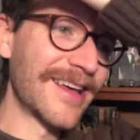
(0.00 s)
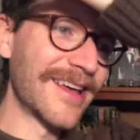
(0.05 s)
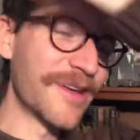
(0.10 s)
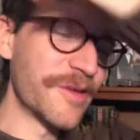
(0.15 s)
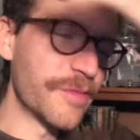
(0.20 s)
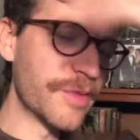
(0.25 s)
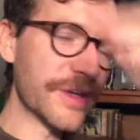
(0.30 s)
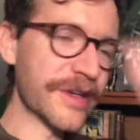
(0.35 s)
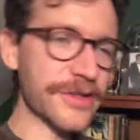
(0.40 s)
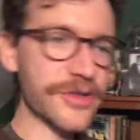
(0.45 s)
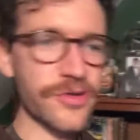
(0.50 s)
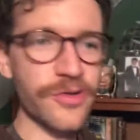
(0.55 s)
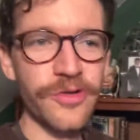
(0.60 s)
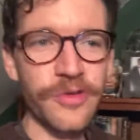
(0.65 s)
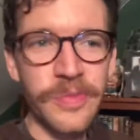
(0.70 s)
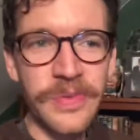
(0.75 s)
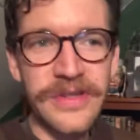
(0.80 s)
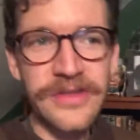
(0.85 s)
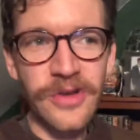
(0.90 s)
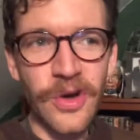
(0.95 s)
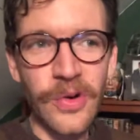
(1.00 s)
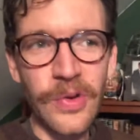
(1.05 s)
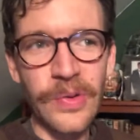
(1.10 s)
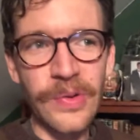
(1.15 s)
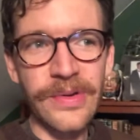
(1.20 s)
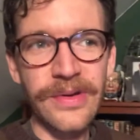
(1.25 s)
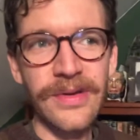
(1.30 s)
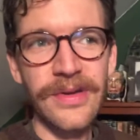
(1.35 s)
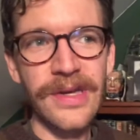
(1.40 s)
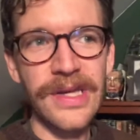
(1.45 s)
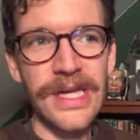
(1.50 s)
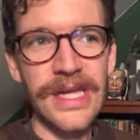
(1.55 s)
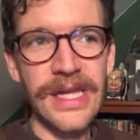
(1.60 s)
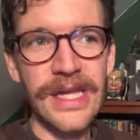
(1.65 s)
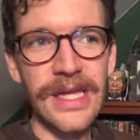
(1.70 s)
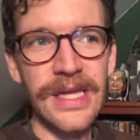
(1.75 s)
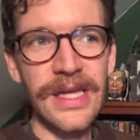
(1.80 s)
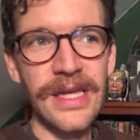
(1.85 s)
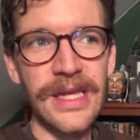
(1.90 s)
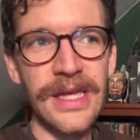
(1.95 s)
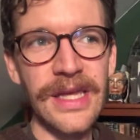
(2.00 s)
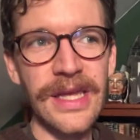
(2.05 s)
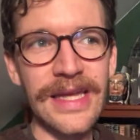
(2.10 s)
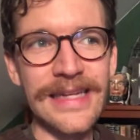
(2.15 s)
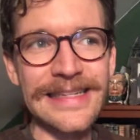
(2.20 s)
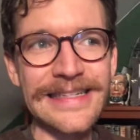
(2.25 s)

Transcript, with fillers: Because truth be told, it,